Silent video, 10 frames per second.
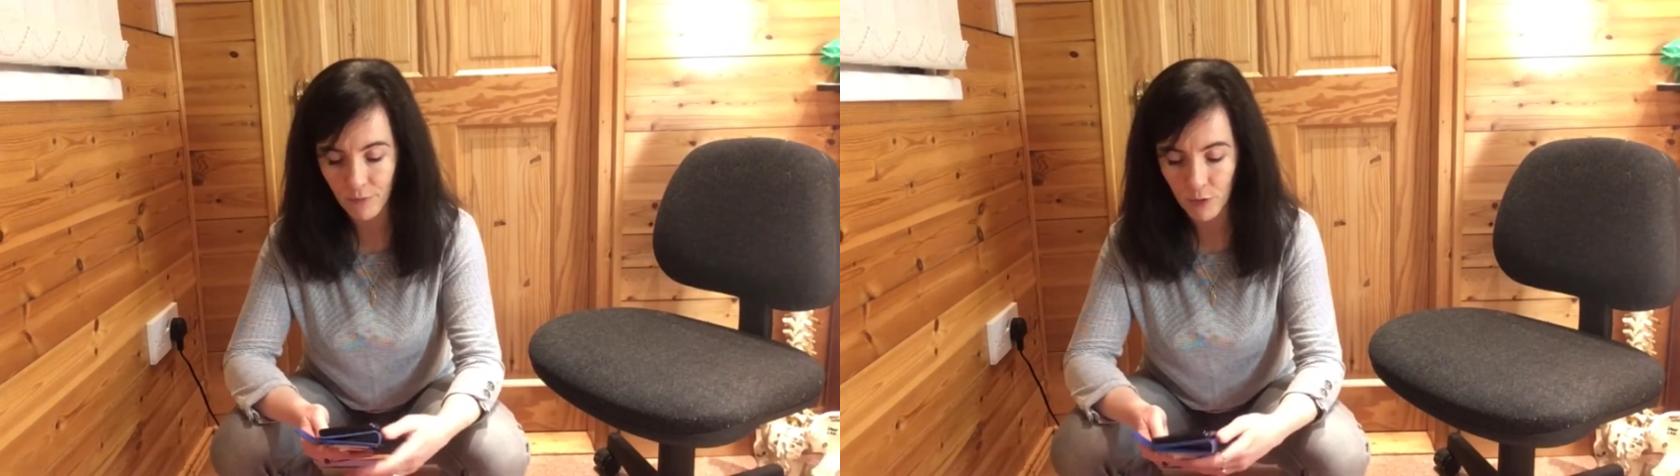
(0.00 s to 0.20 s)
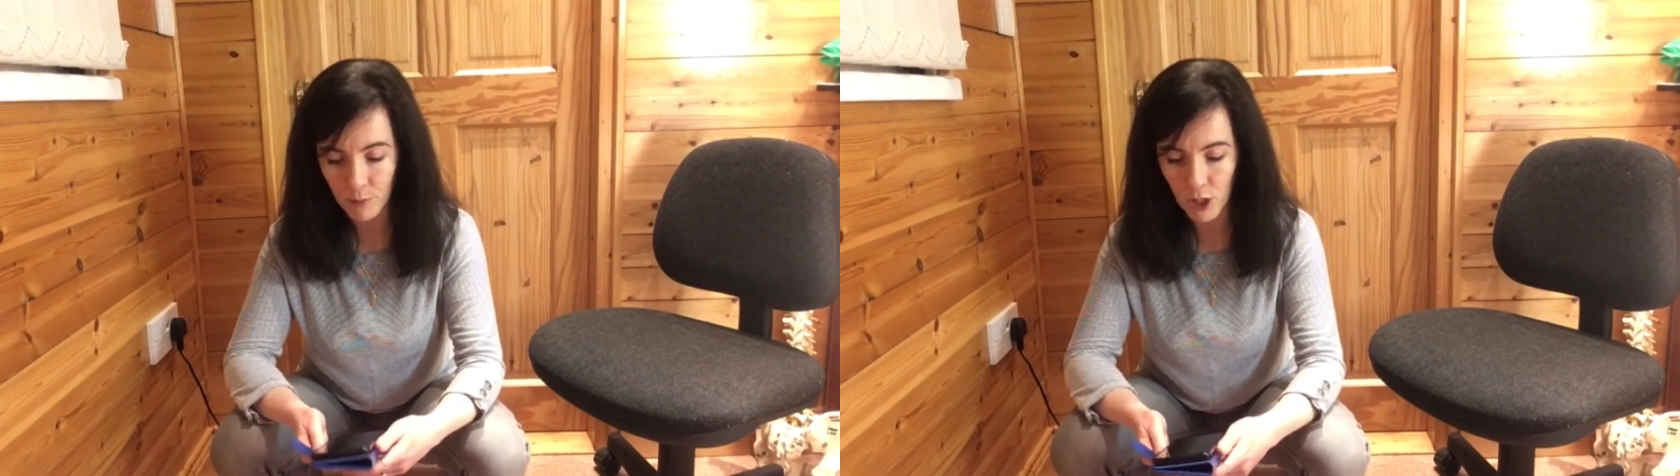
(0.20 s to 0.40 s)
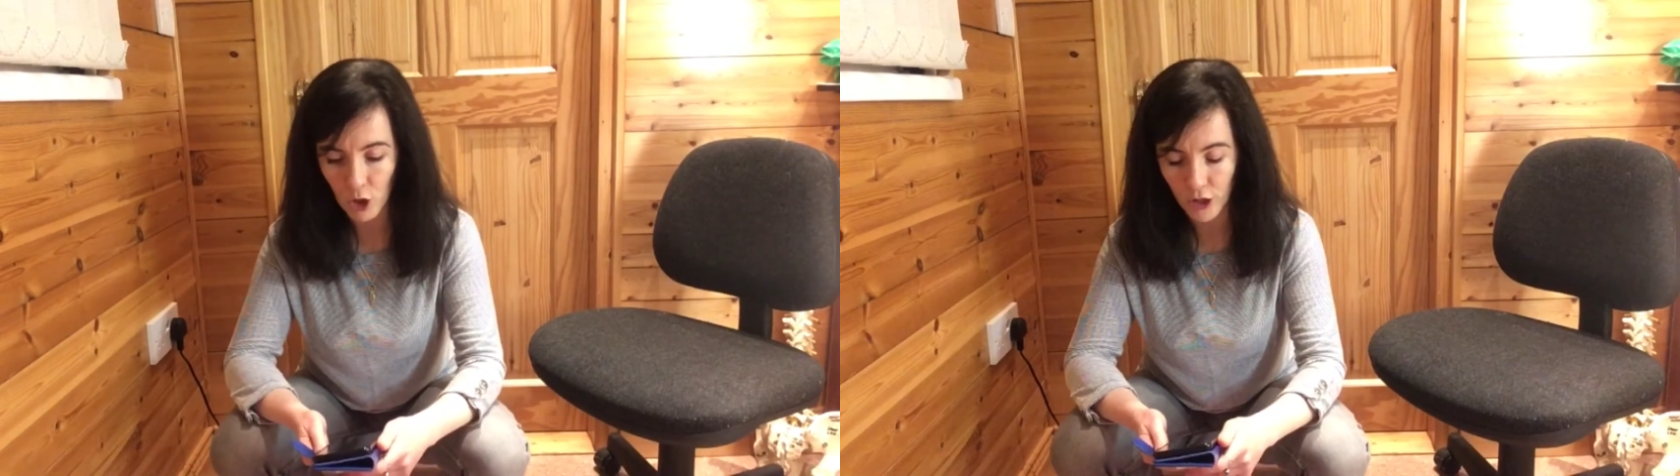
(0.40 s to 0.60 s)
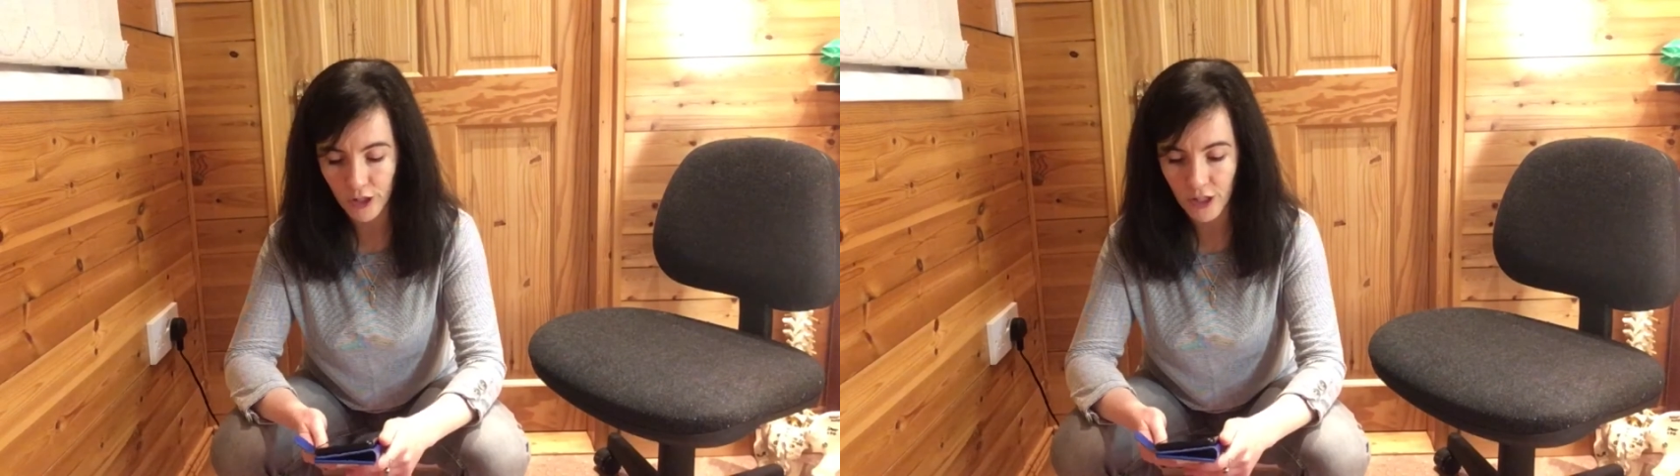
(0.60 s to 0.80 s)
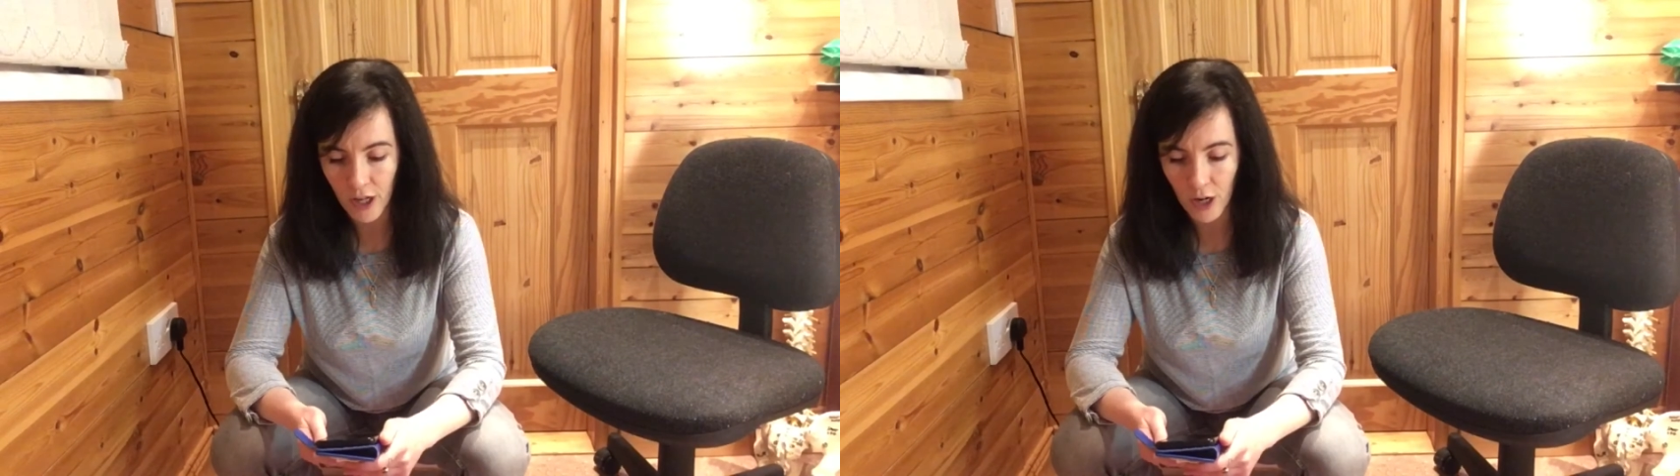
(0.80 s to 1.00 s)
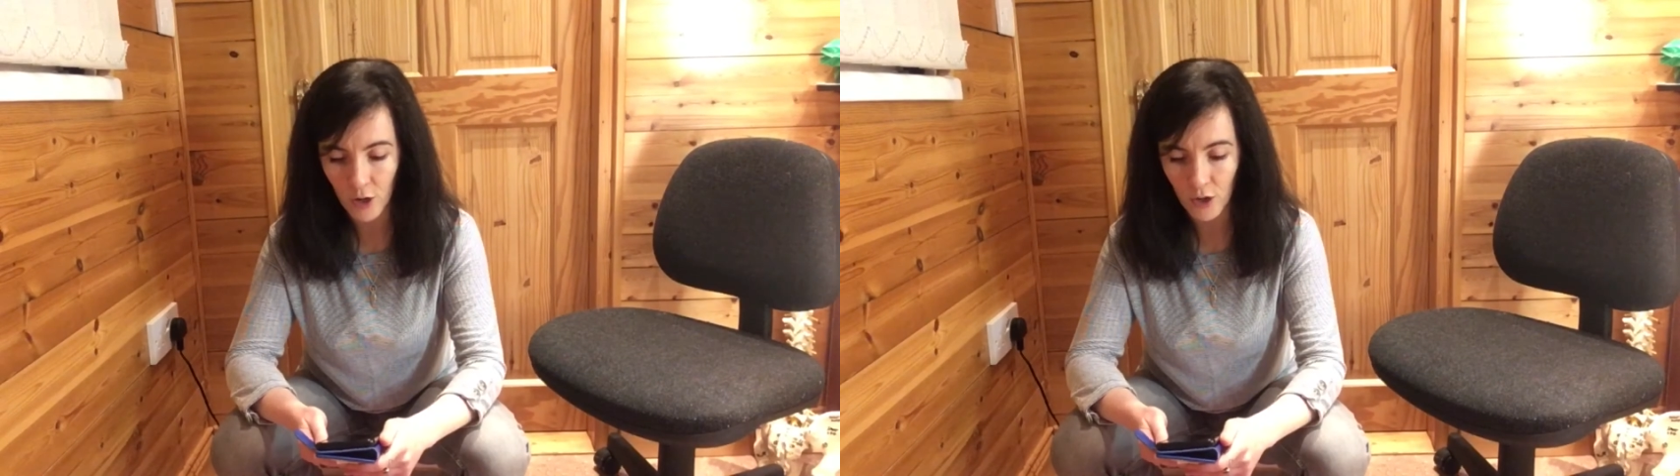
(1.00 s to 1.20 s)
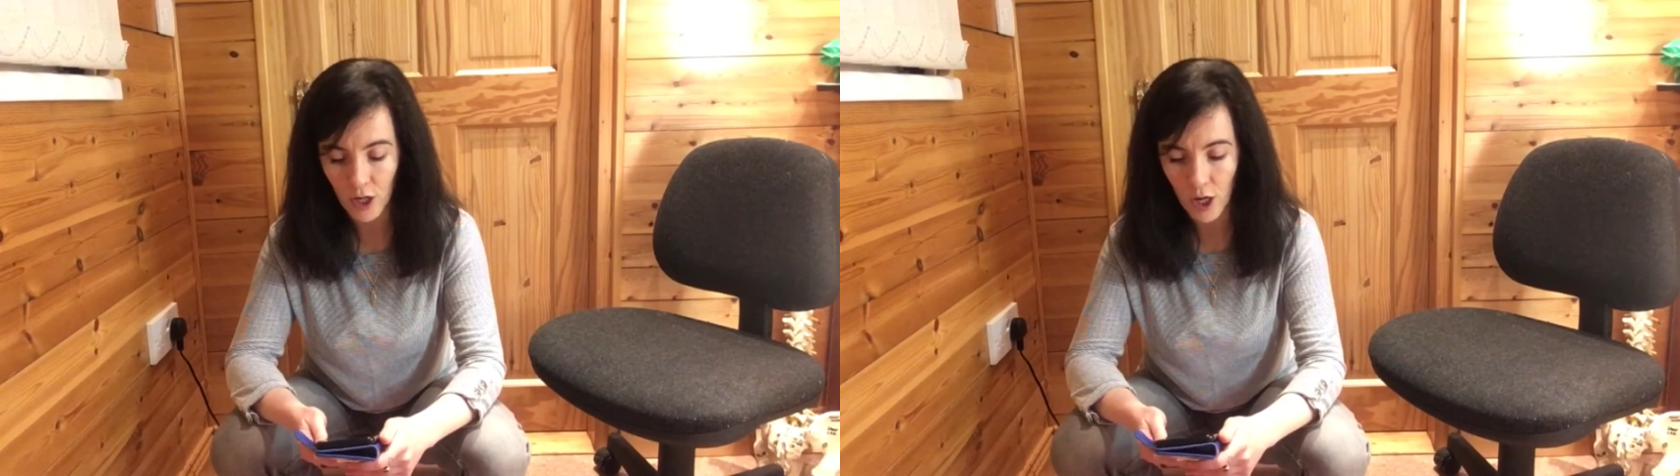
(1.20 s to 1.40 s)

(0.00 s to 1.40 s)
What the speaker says: be looking down,